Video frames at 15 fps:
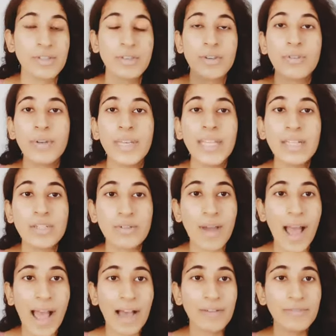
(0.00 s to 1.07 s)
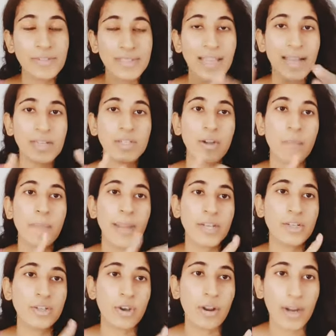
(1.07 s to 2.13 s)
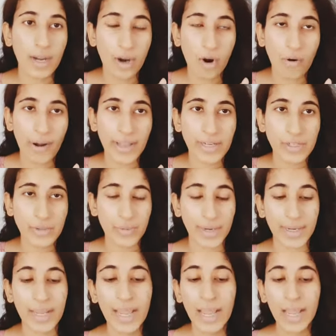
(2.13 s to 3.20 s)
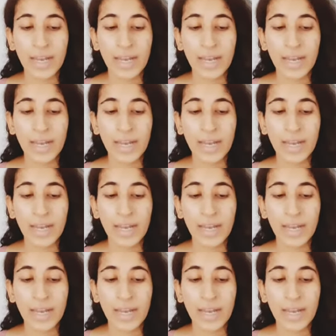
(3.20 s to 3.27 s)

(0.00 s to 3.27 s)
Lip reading: So you need to have set your Patreon according to it.